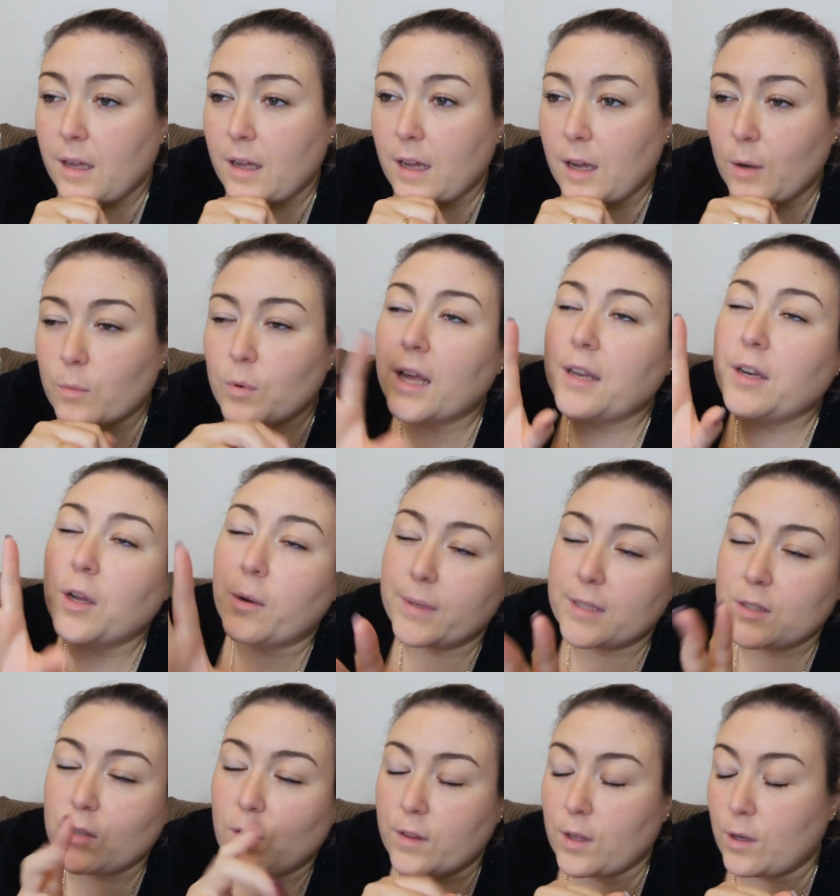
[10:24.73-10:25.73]
Uh, well, I know
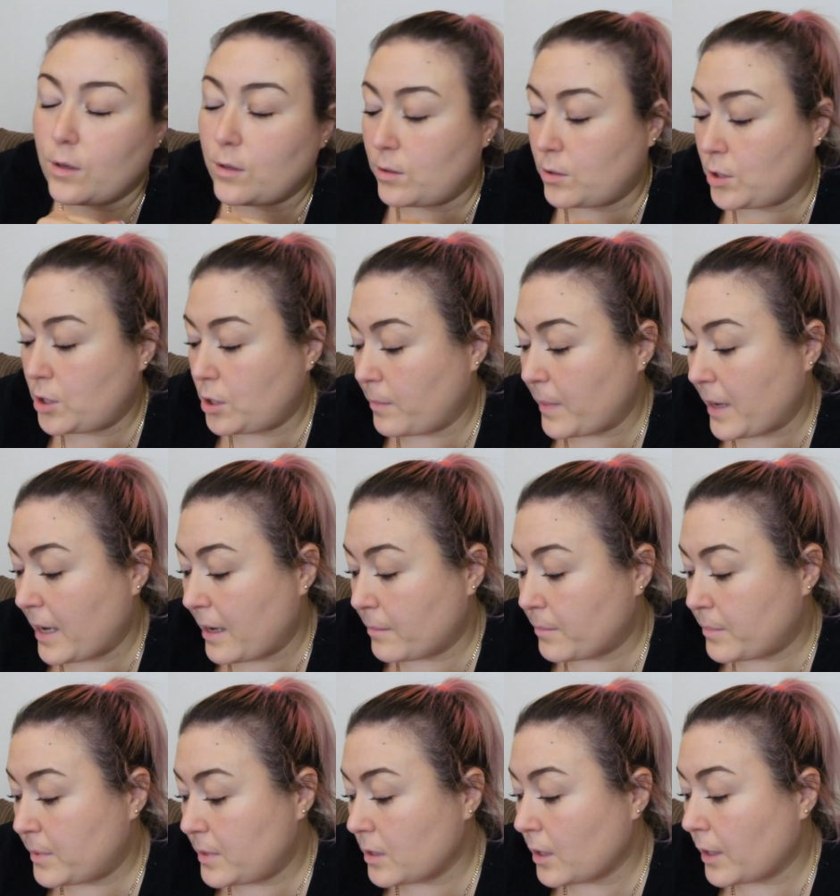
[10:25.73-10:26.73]
it's got the YouTube
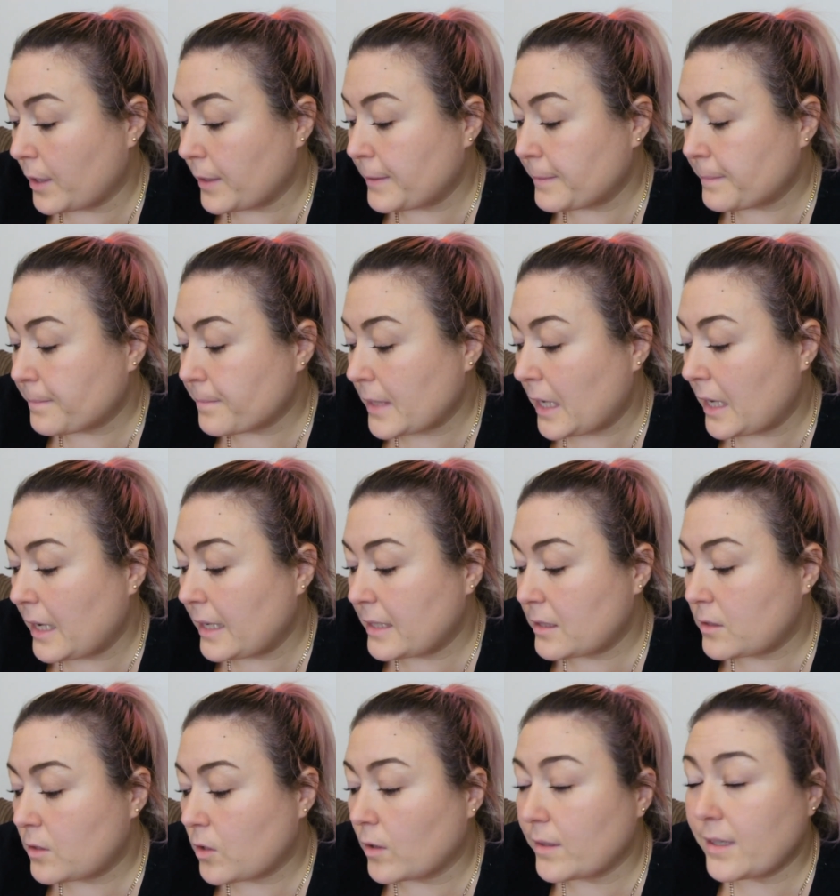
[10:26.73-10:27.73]
app, so and
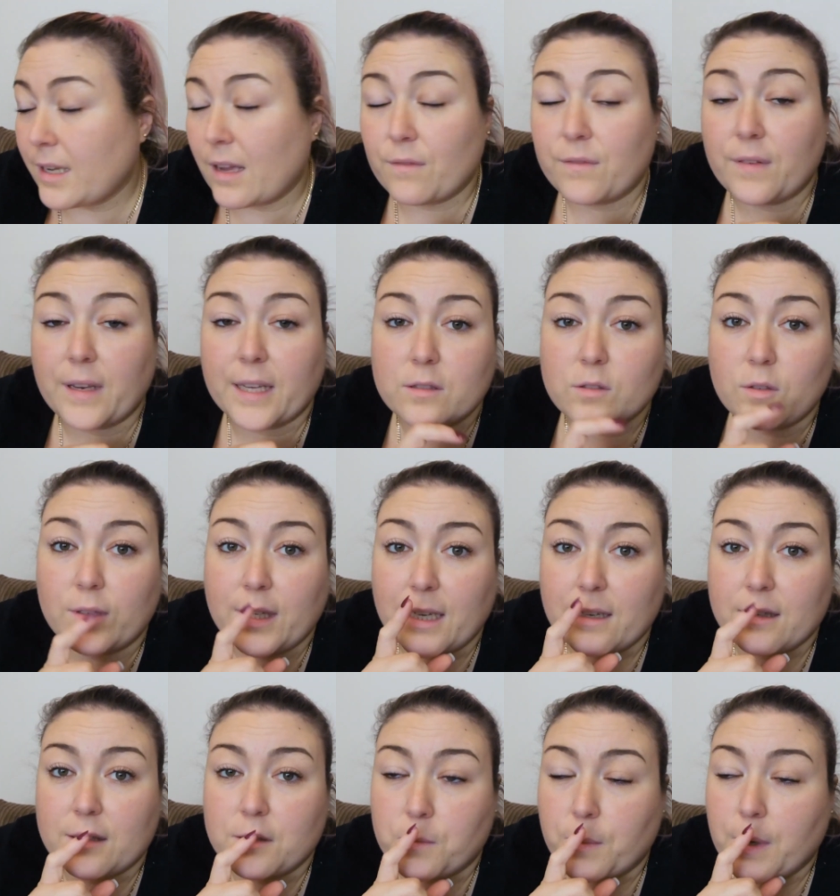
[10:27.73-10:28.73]
it's got Netflix on it
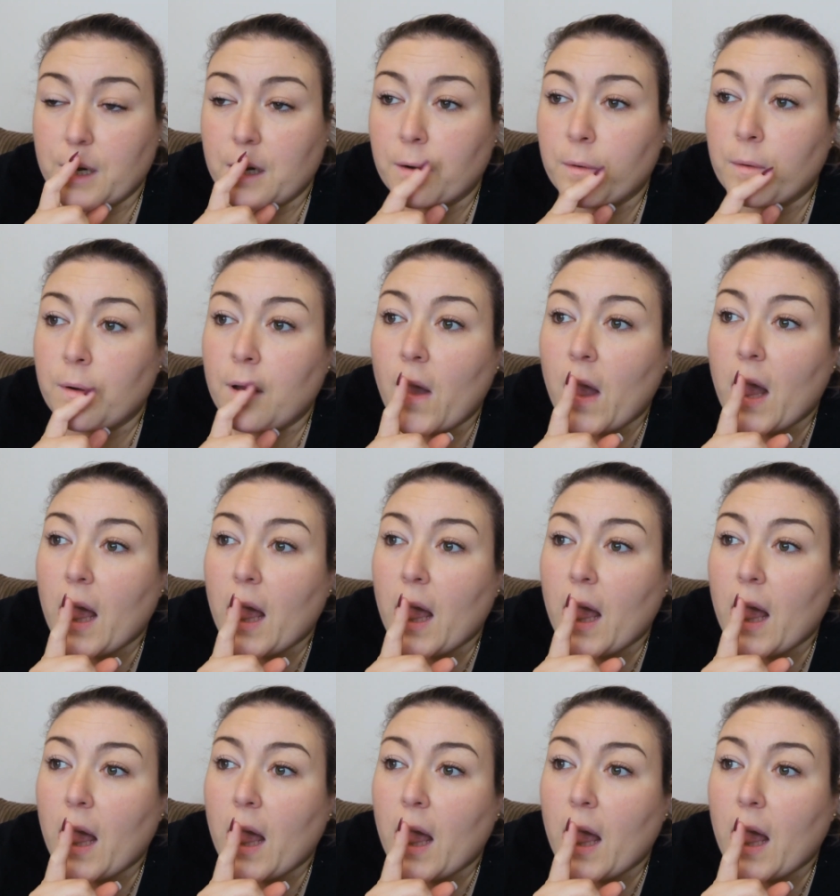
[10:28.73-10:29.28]
as well.